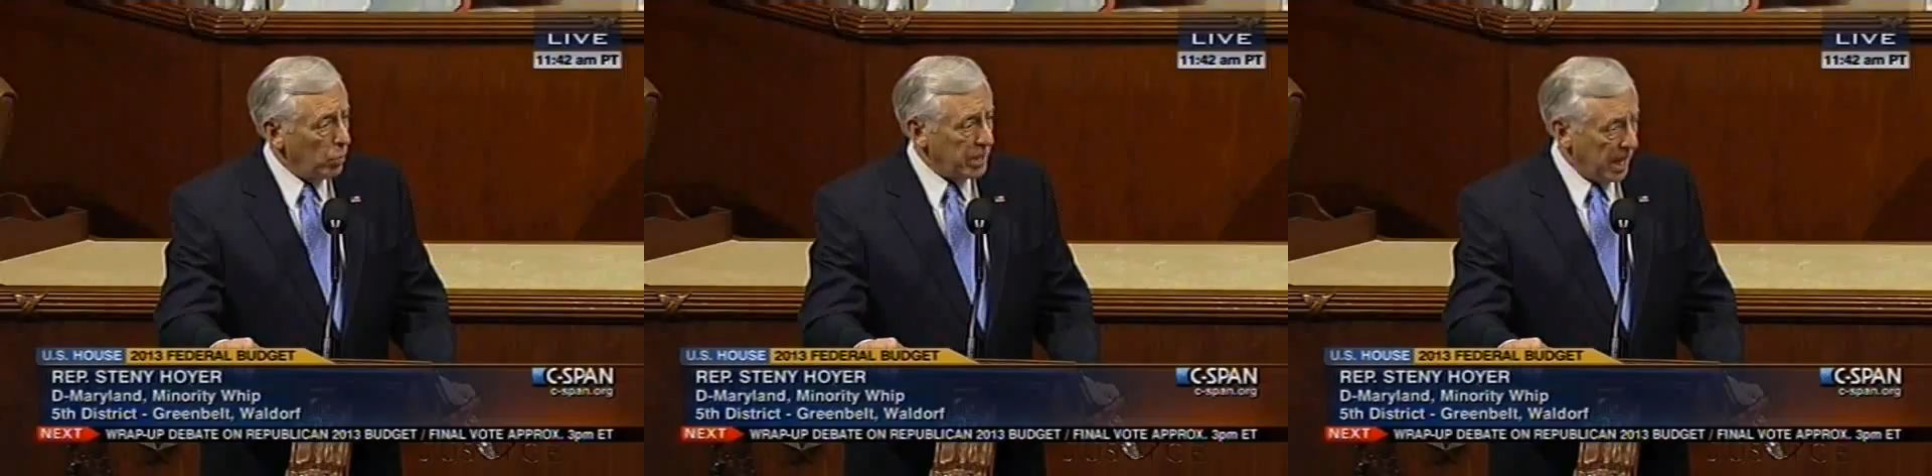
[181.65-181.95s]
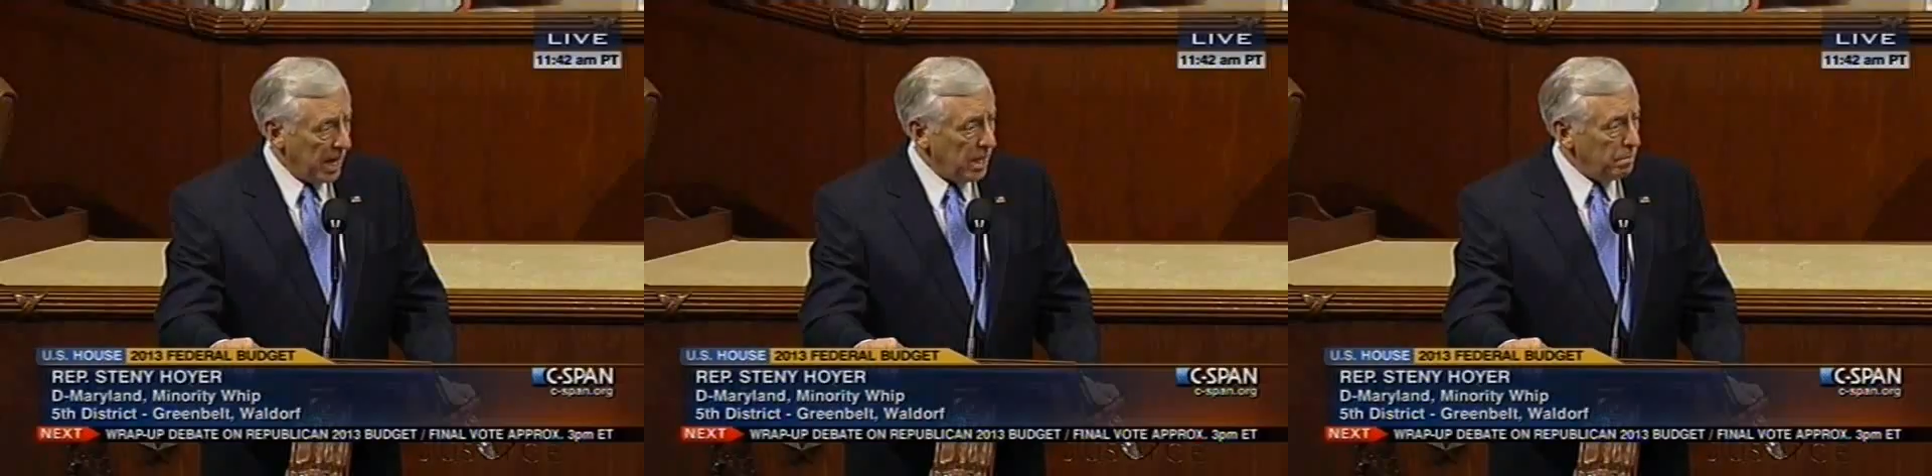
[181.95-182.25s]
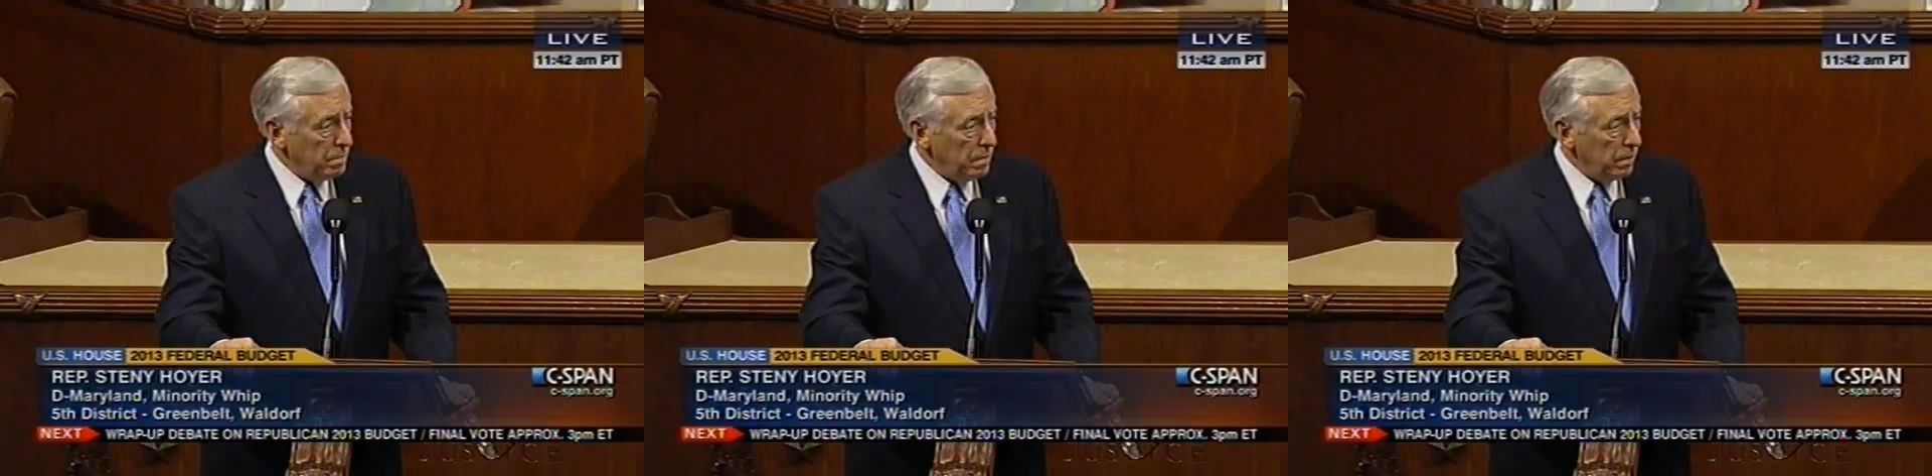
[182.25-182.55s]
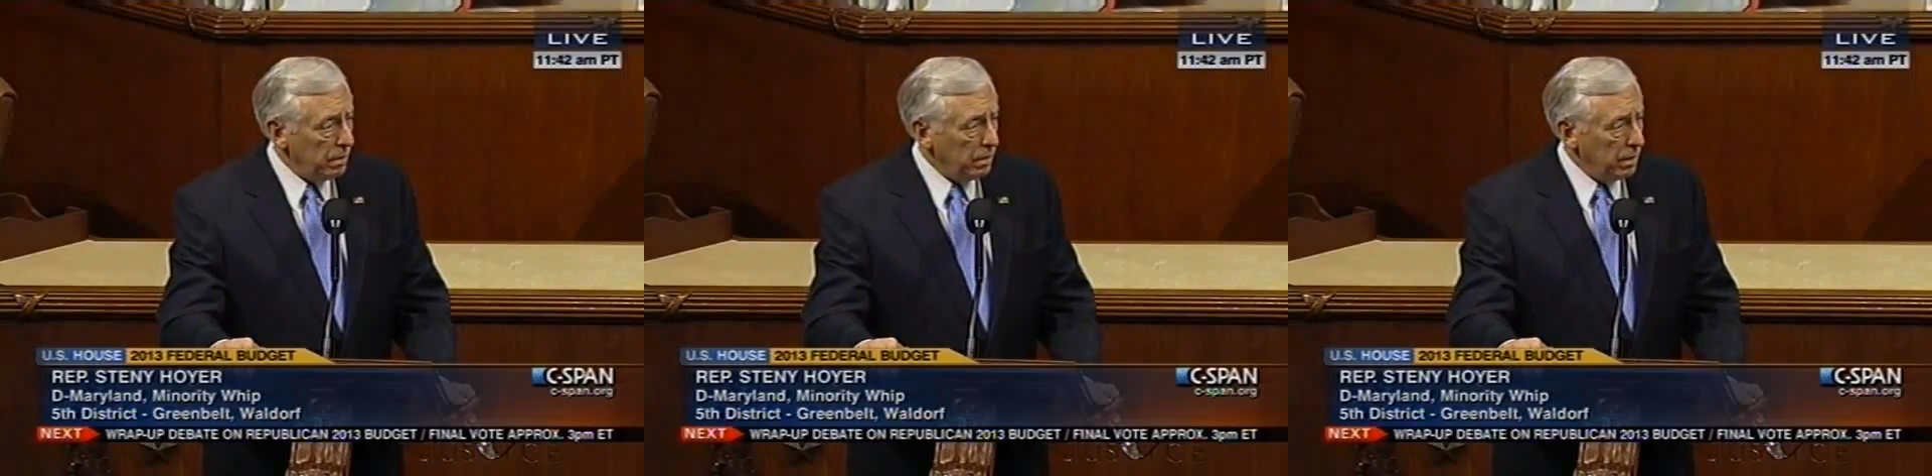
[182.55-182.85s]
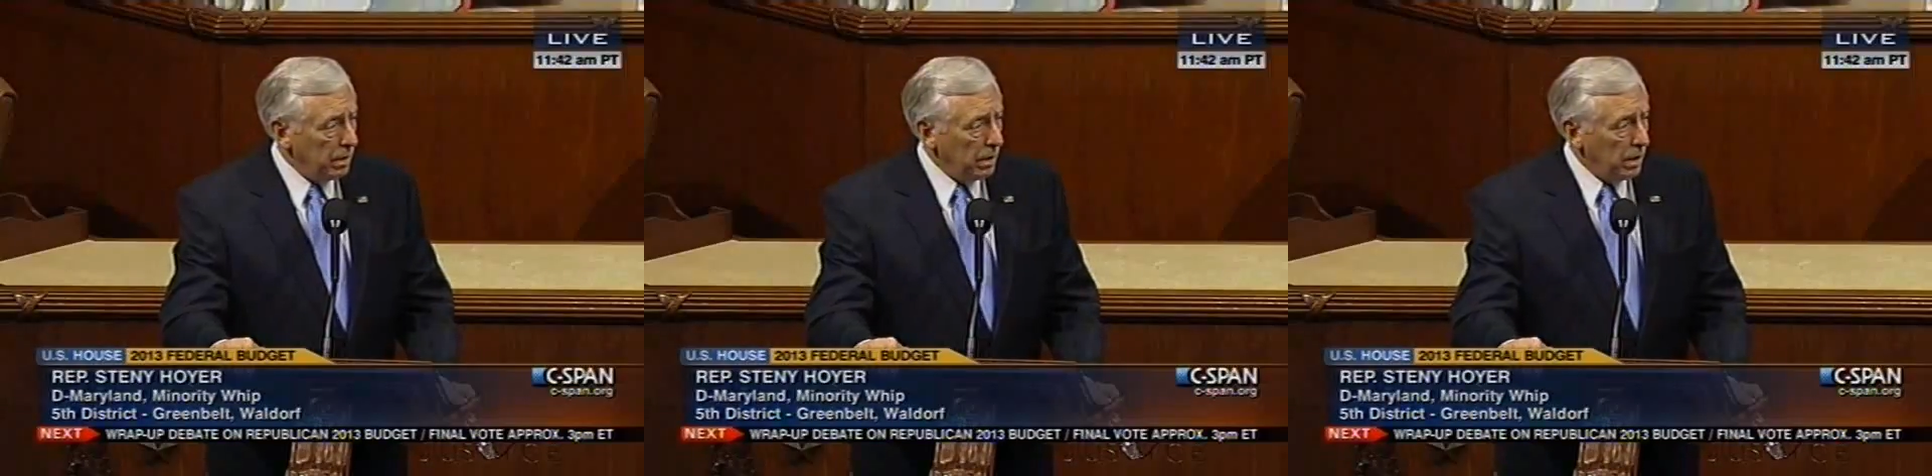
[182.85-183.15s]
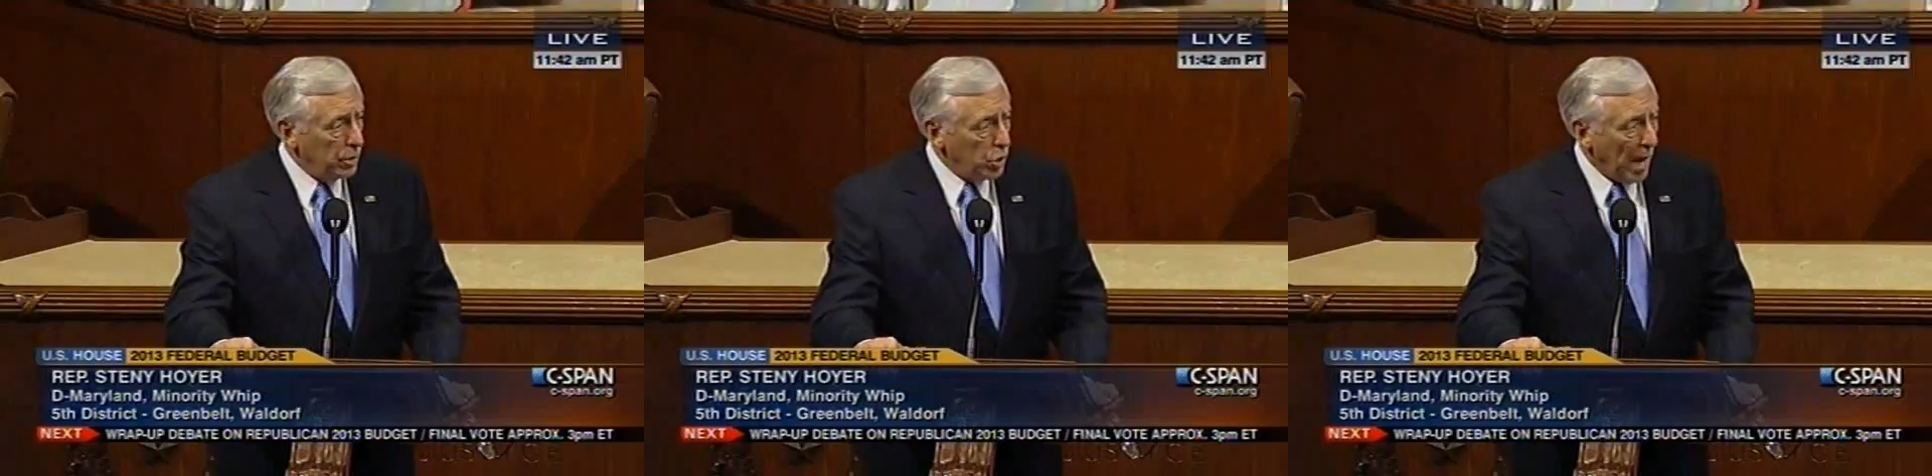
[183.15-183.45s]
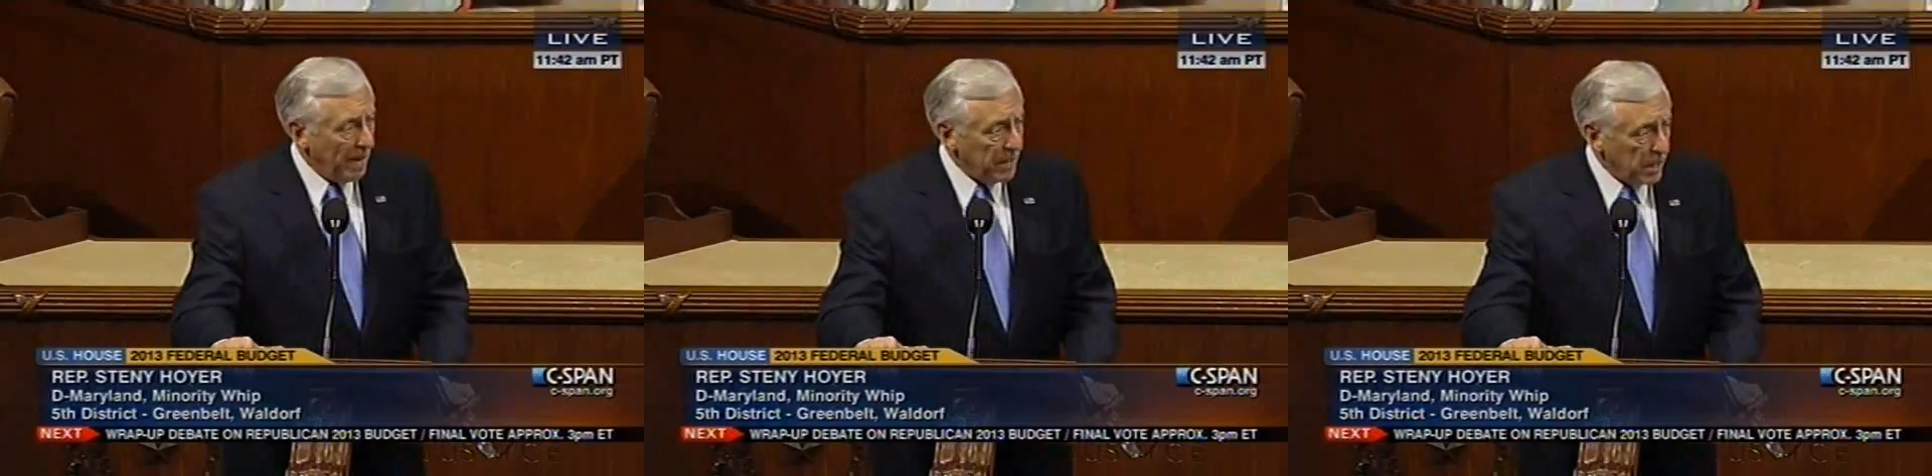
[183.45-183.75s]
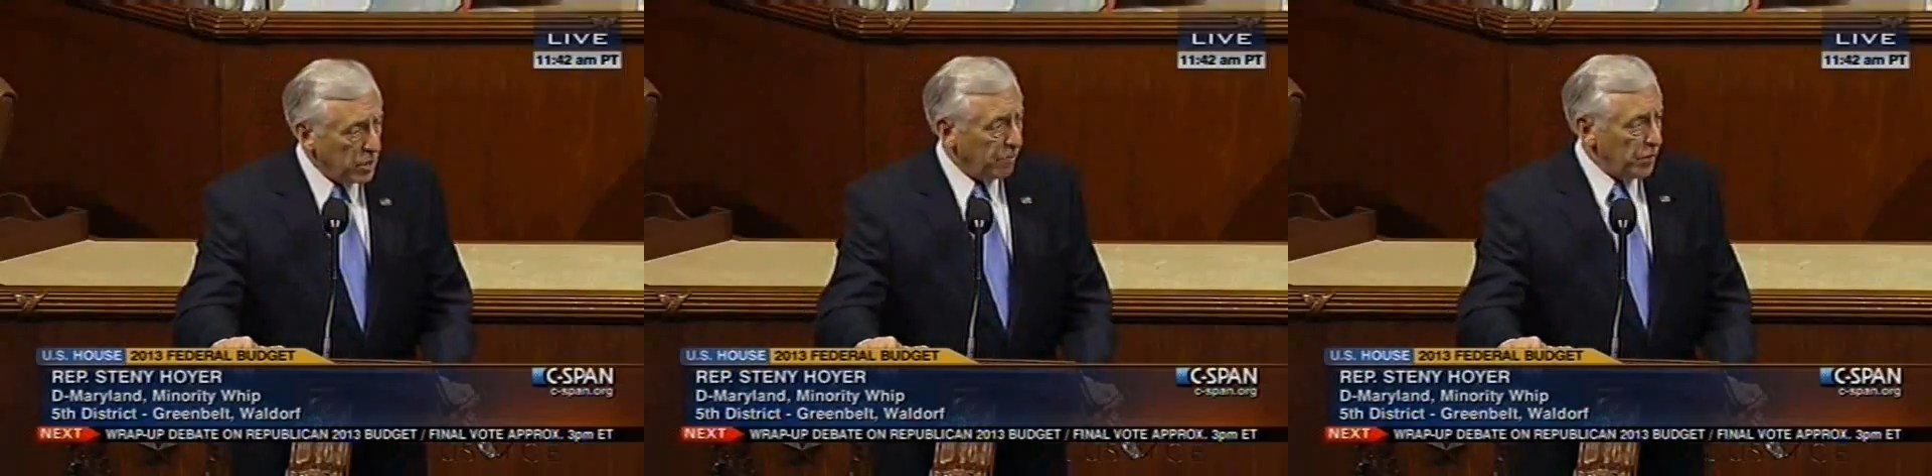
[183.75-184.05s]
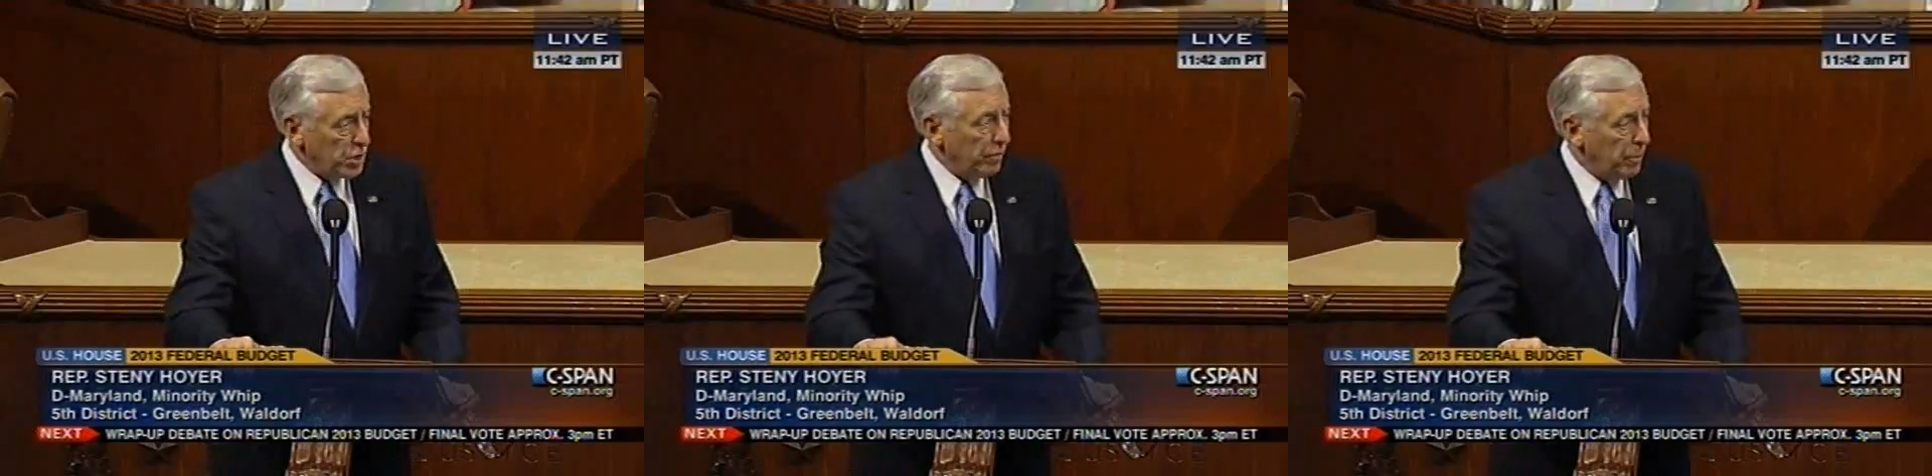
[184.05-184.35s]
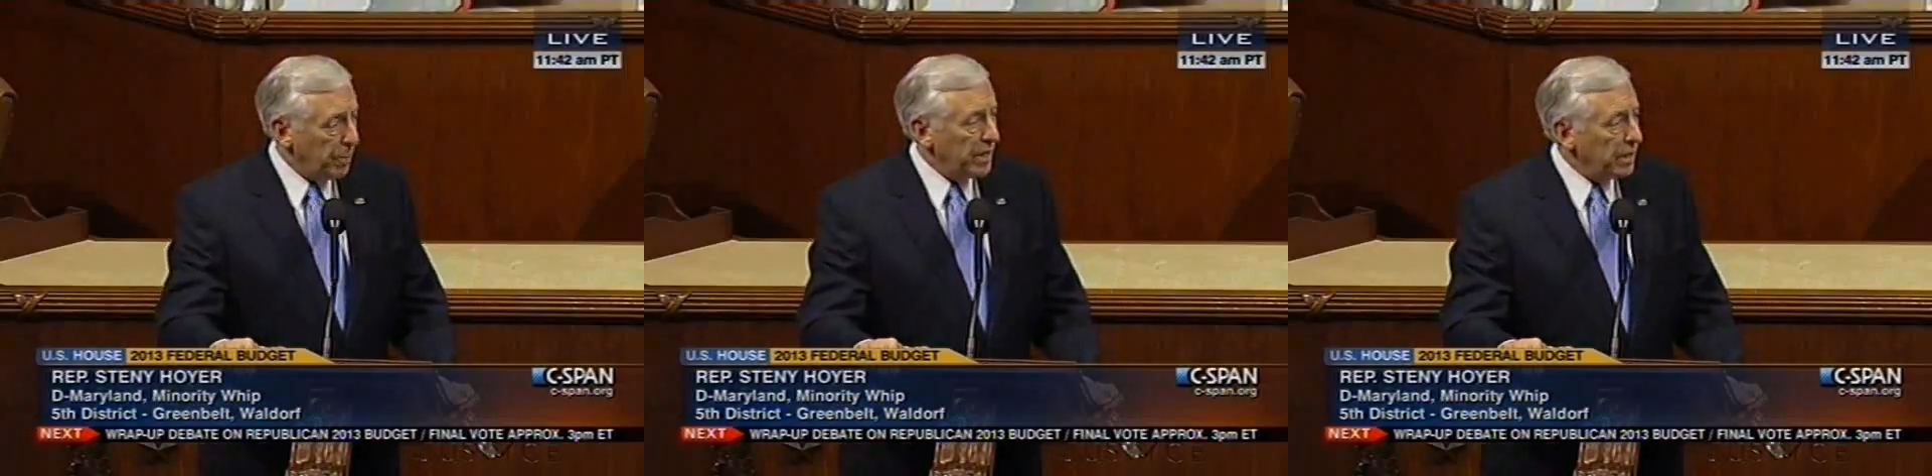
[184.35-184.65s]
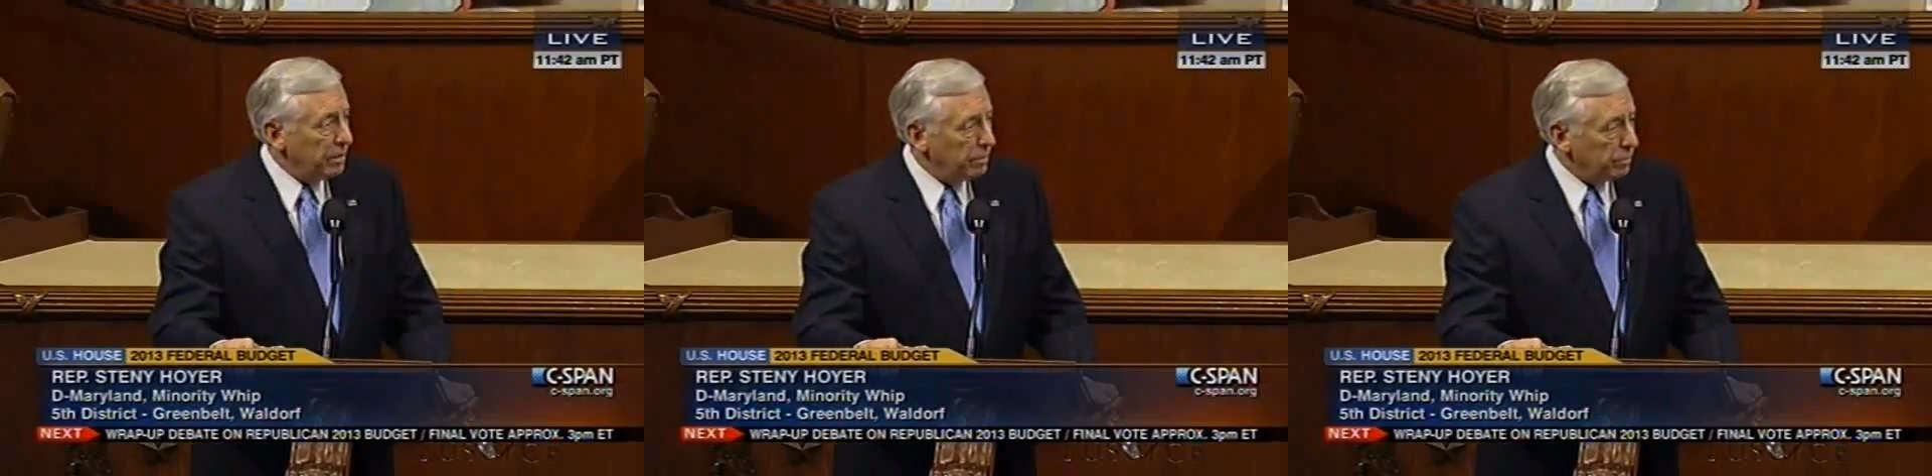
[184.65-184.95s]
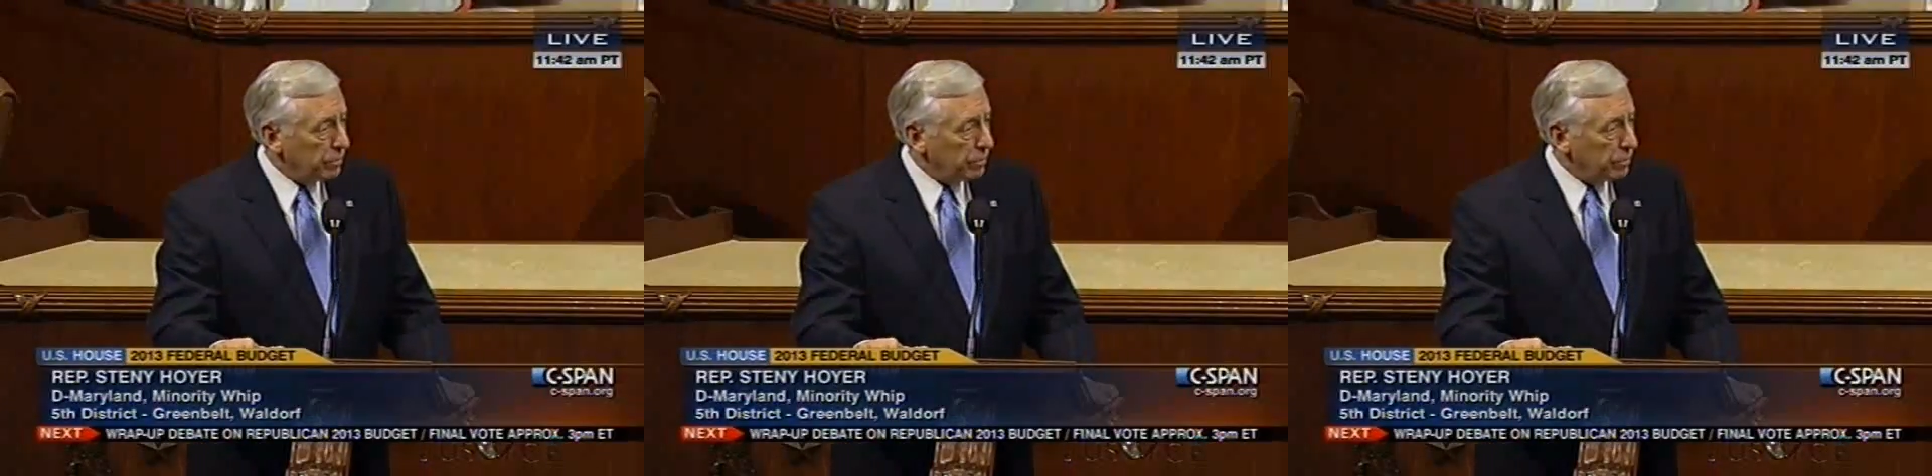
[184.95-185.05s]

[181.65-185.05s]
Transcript: We came to having a difference of opinion